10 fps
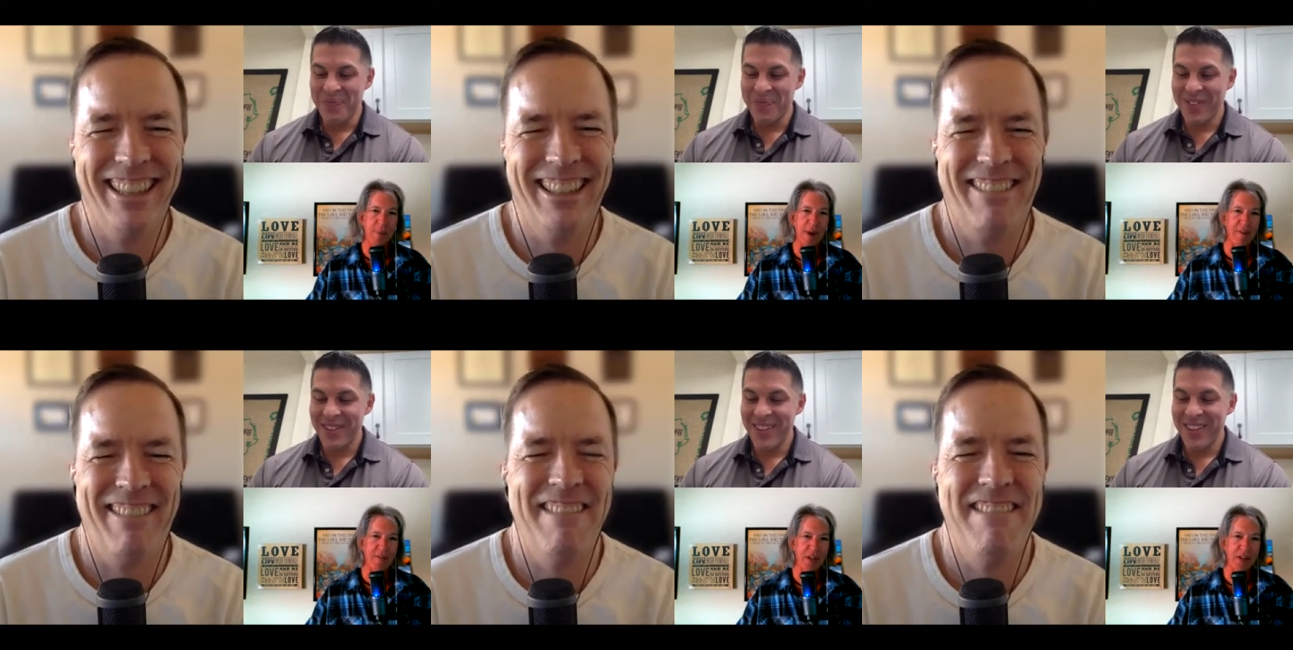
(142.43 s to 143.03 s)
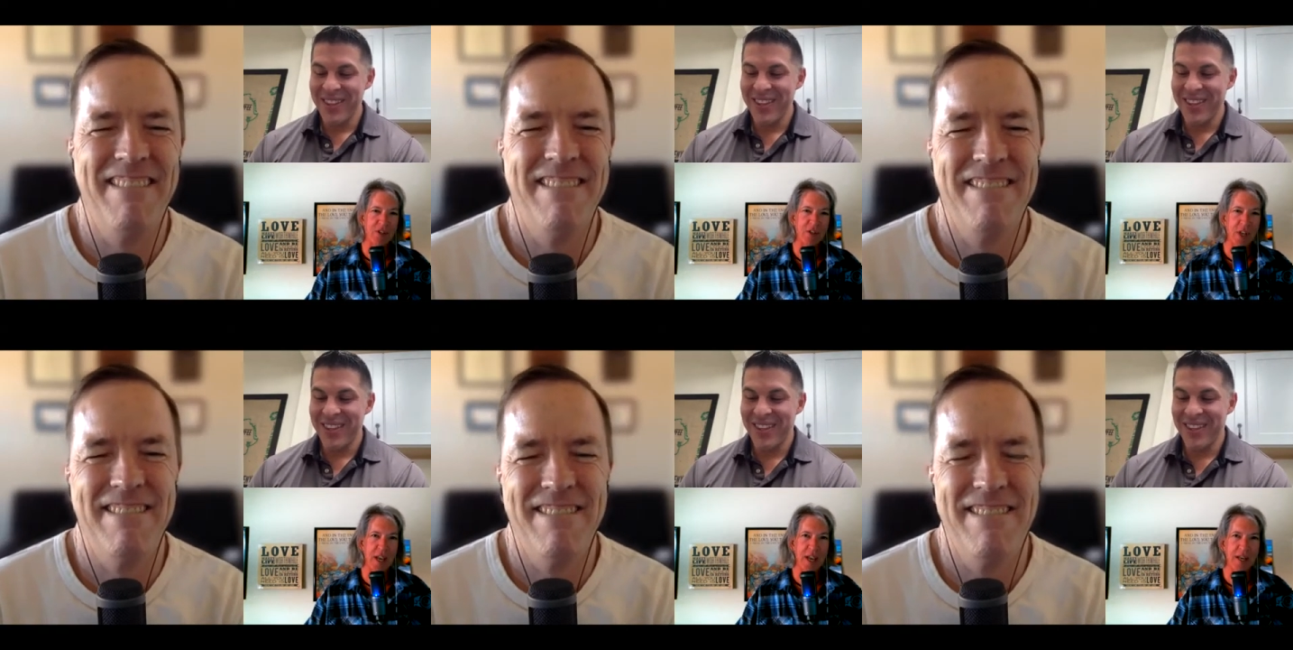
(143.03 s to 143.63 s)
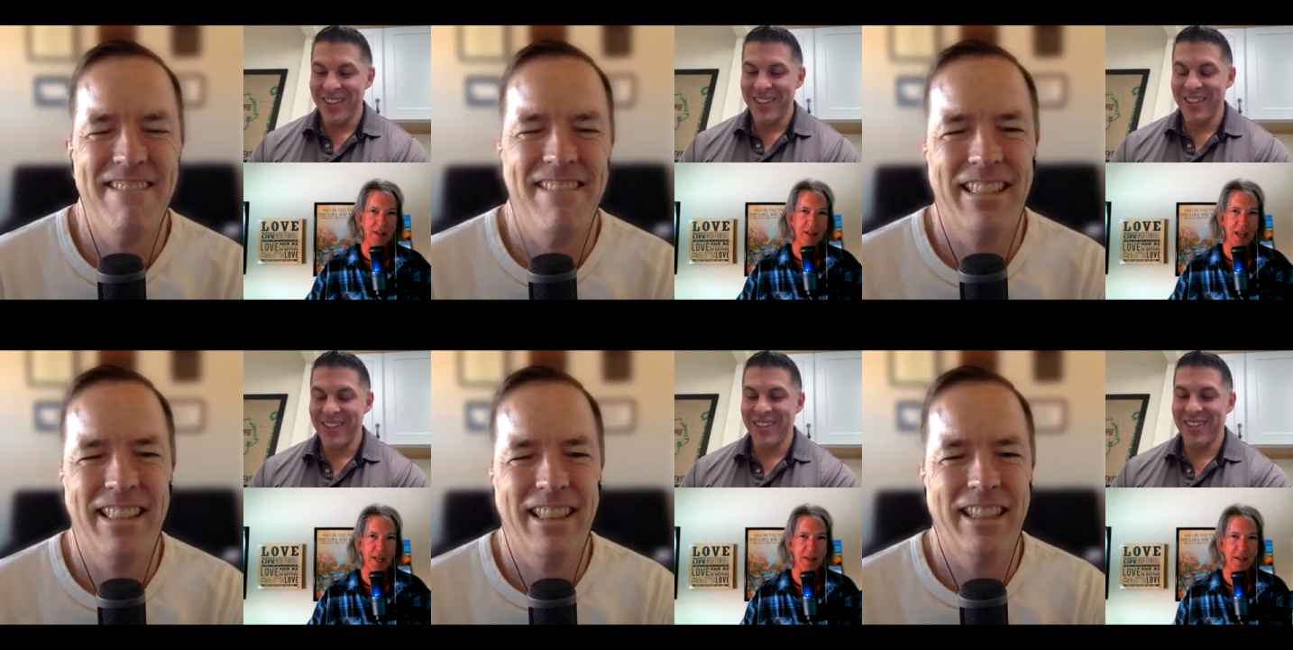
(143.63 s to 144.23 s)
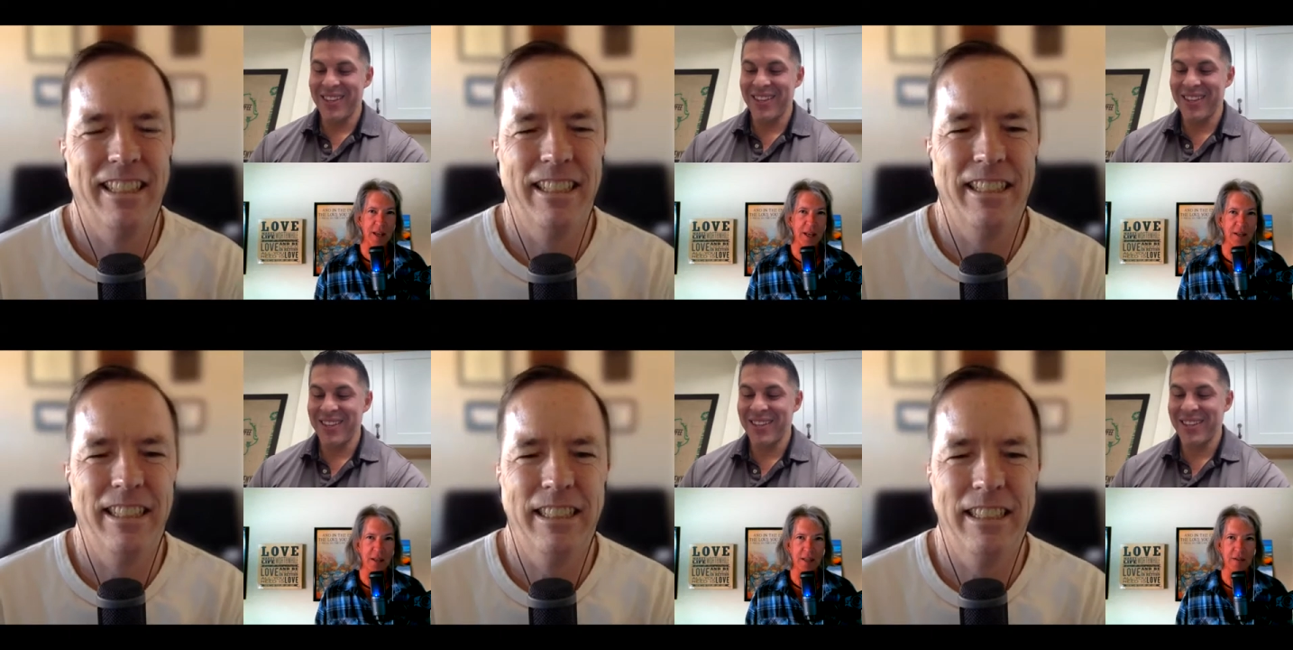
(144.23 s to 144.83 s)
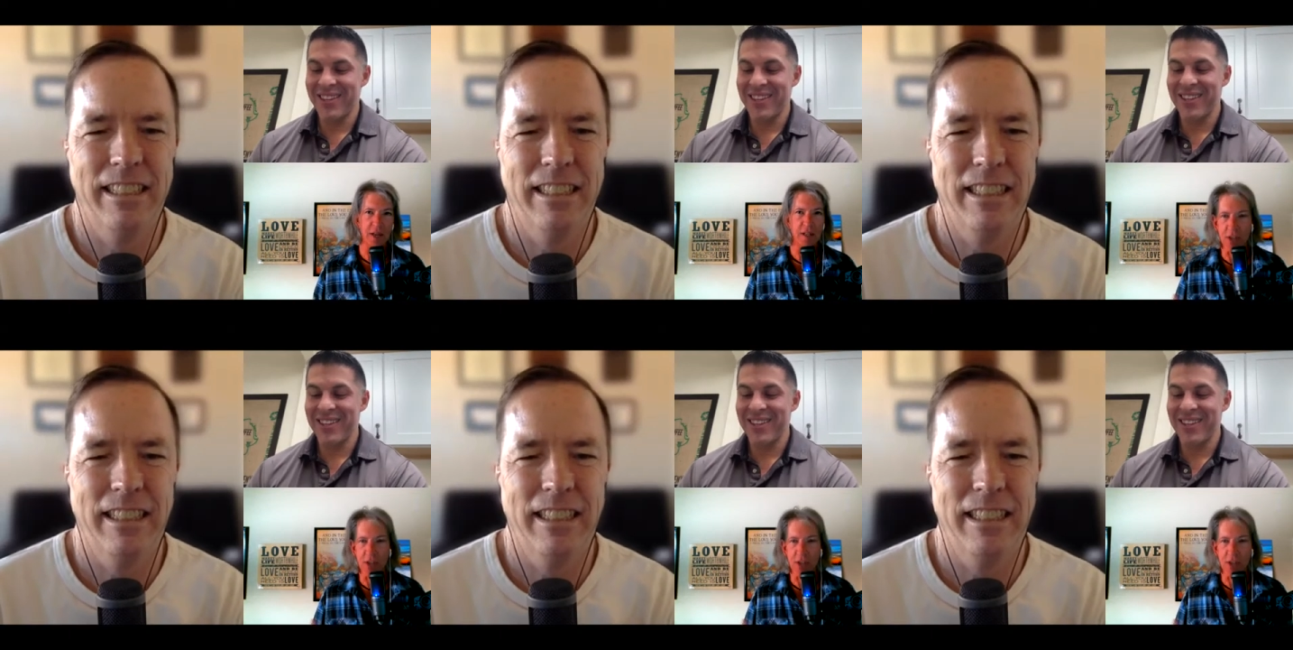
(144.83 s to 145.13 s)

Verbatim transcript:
Speaker 1: bit about this, and and and and tell